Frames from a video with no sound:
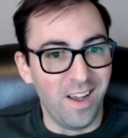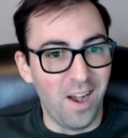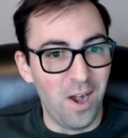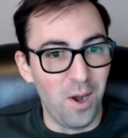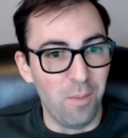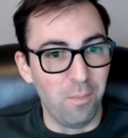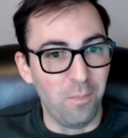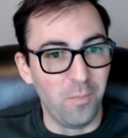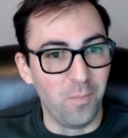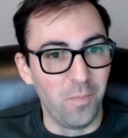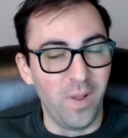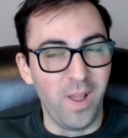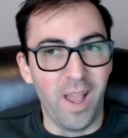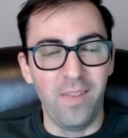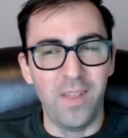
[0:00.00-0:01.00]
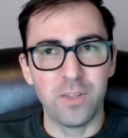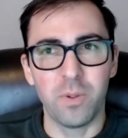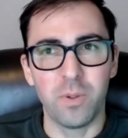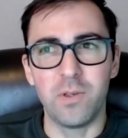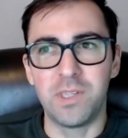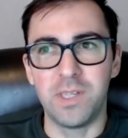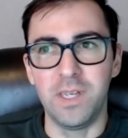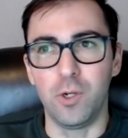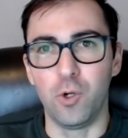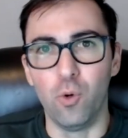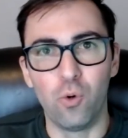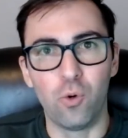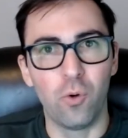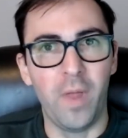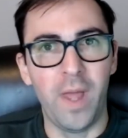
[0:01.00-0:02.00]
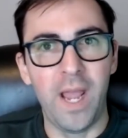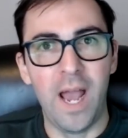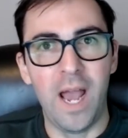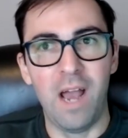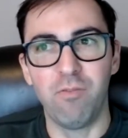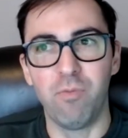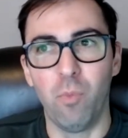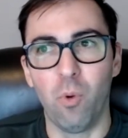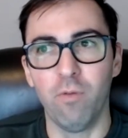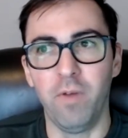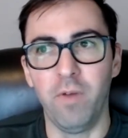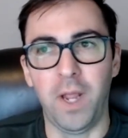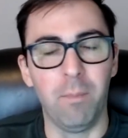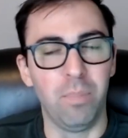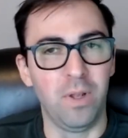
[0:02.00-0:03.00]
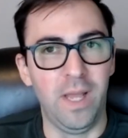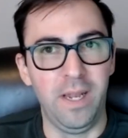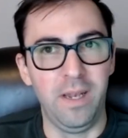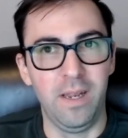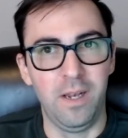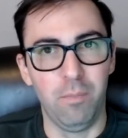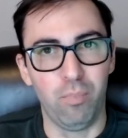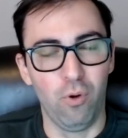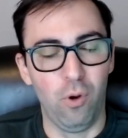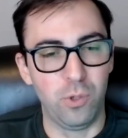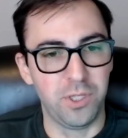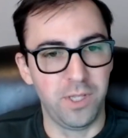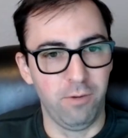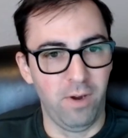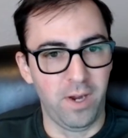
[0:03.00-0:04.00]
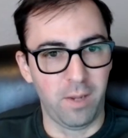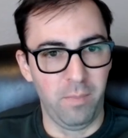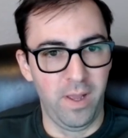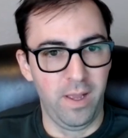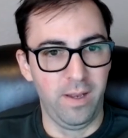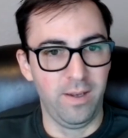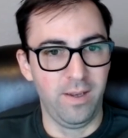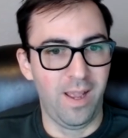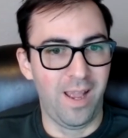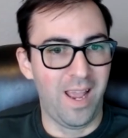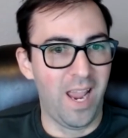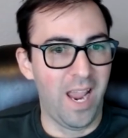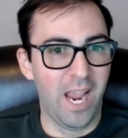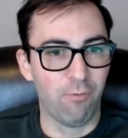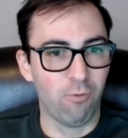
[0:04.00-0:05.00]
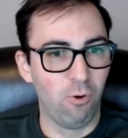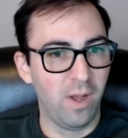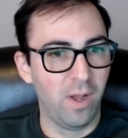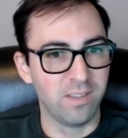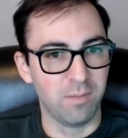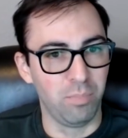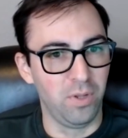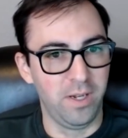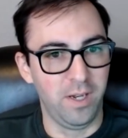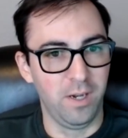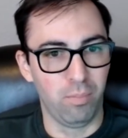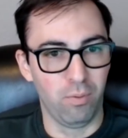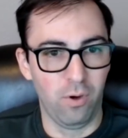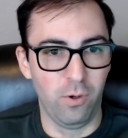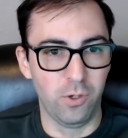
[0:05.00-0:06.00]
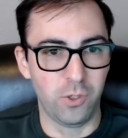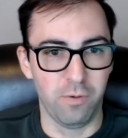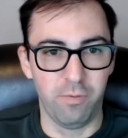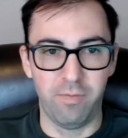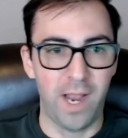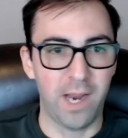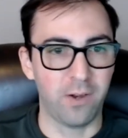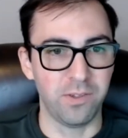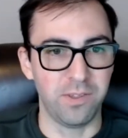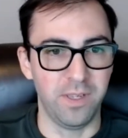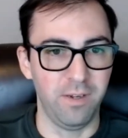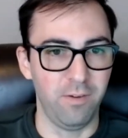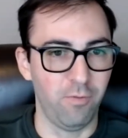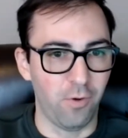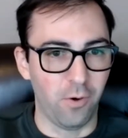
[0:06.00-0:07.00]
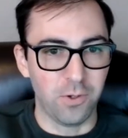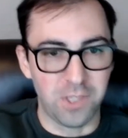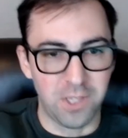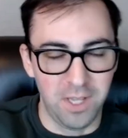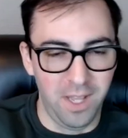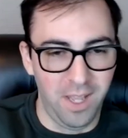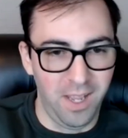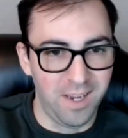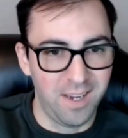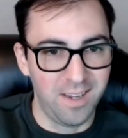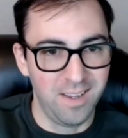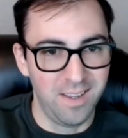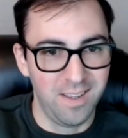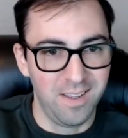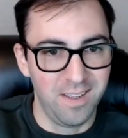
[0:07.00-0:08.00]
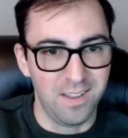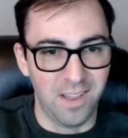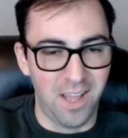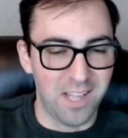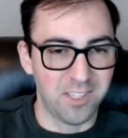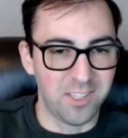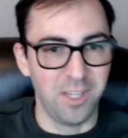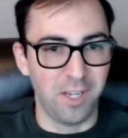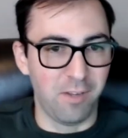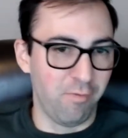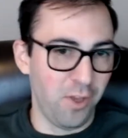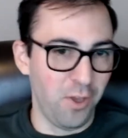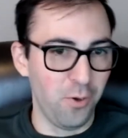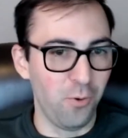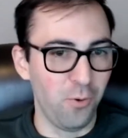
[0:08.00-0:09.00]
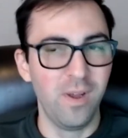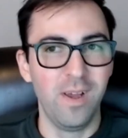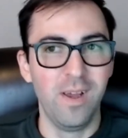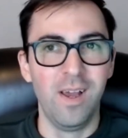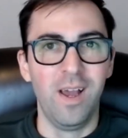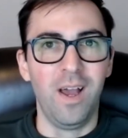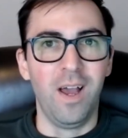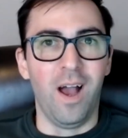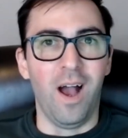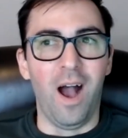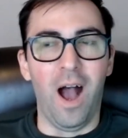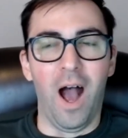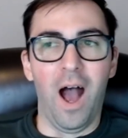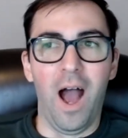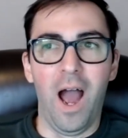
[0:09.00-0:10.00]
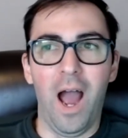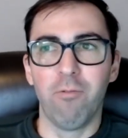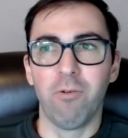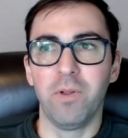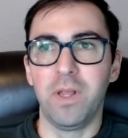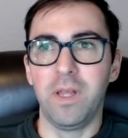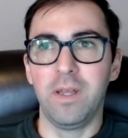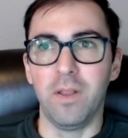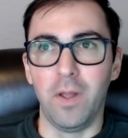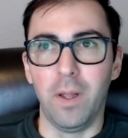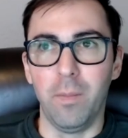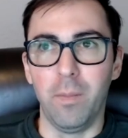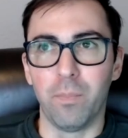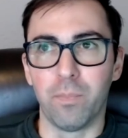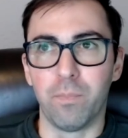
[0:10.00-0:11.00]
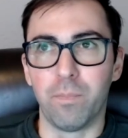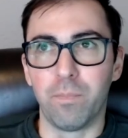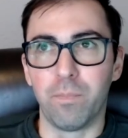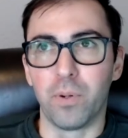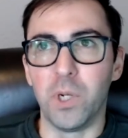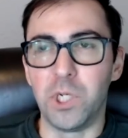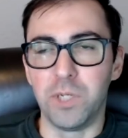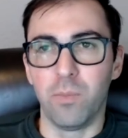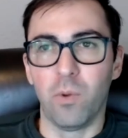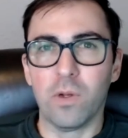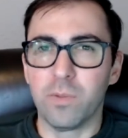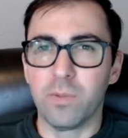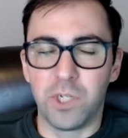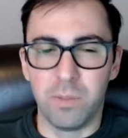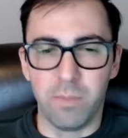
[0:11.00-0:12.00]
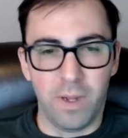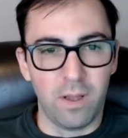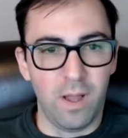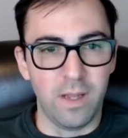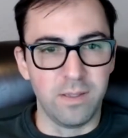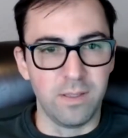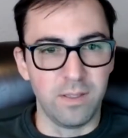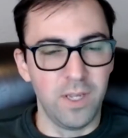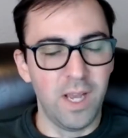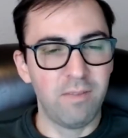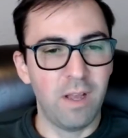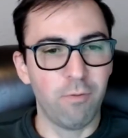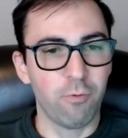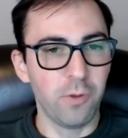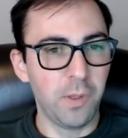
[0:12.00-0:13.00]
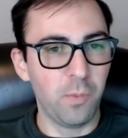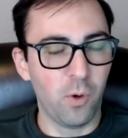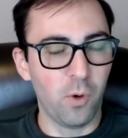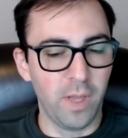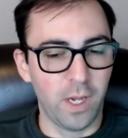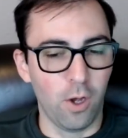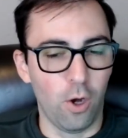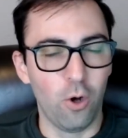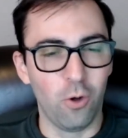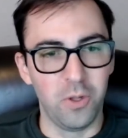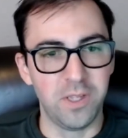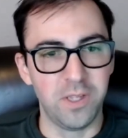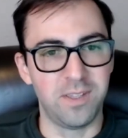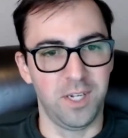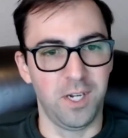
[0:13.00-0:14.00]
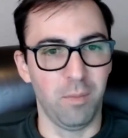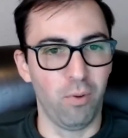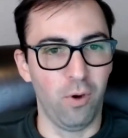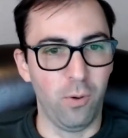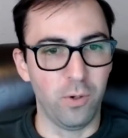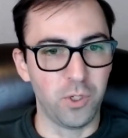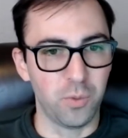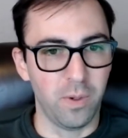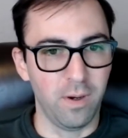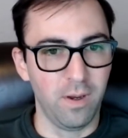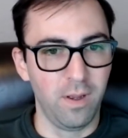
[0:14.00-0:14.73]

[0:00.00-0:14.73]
And that's why you see Google, they have more of like a blended approach they recommend. AdRoll has a blended approach where it factors in first click, last click, view. I really am preaching more, especially my clients, is you have to have a really more like a holistic approach where,